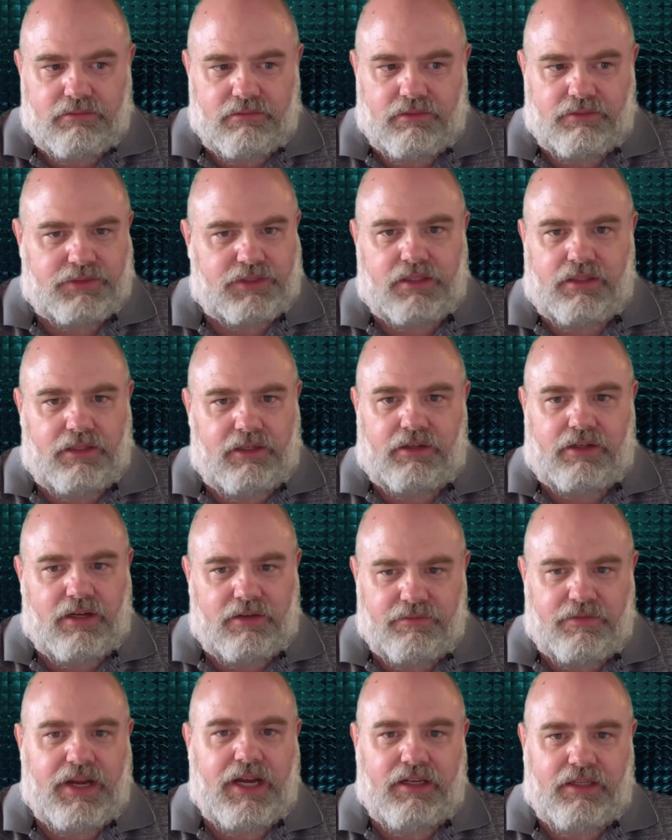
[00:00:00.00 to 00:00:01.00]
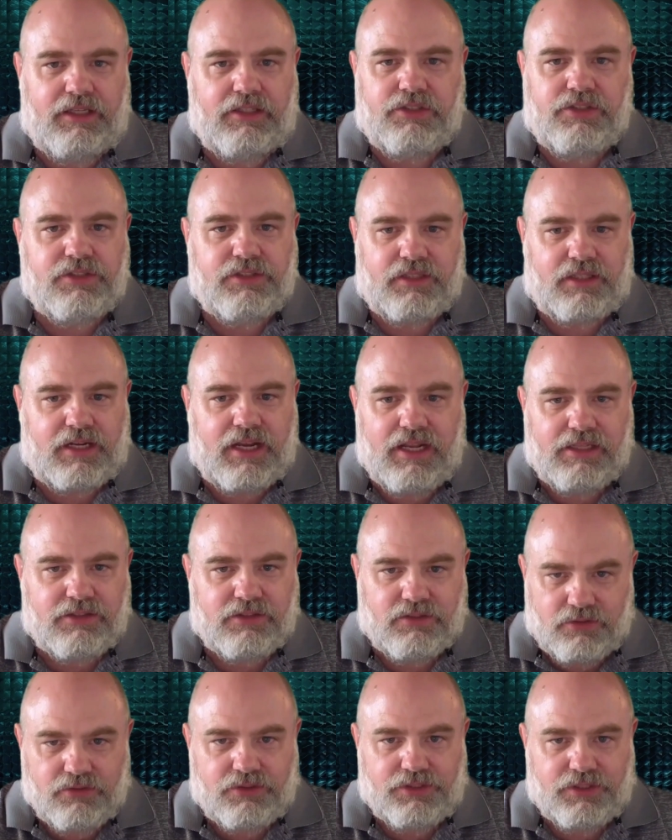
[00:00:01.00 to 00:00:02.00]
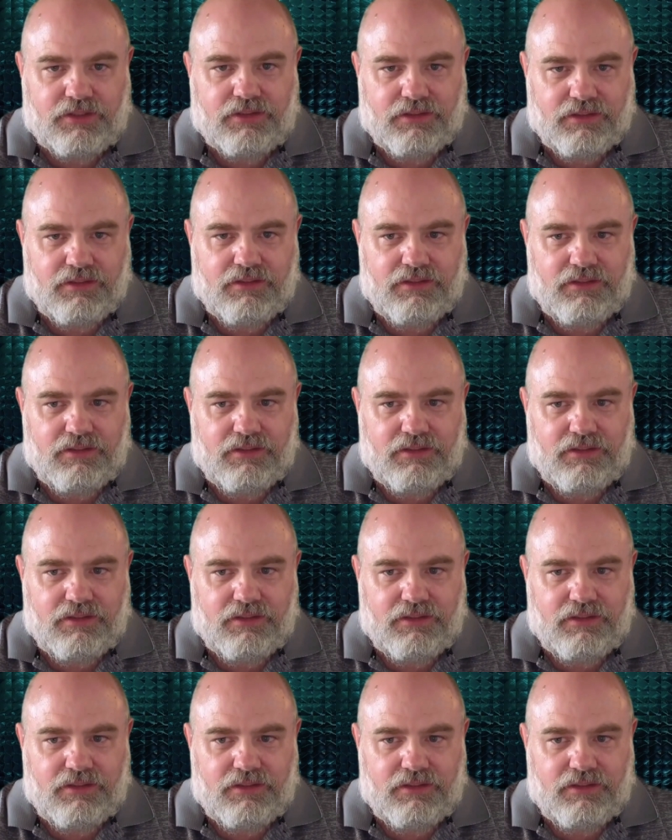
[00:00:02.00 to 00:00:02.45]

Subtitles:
it was clear-cut violations of the Constitution.